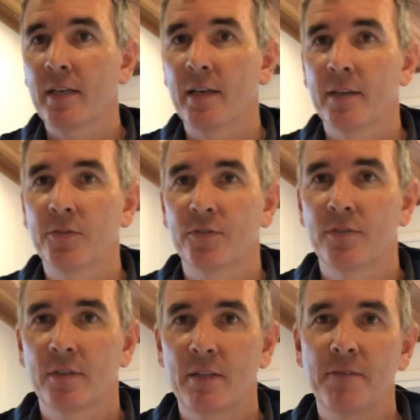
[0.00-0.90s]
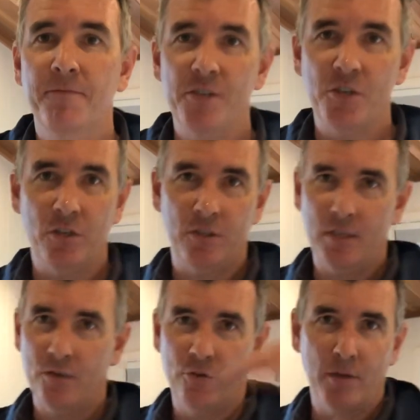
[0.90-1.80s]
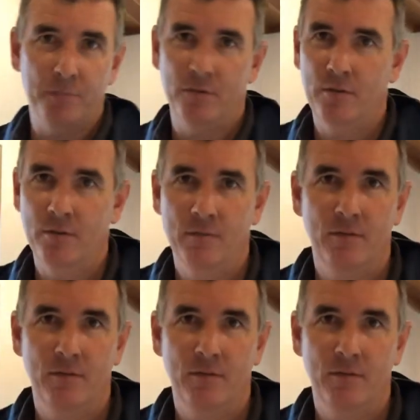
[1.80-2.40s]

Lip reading: house, the efficiency drops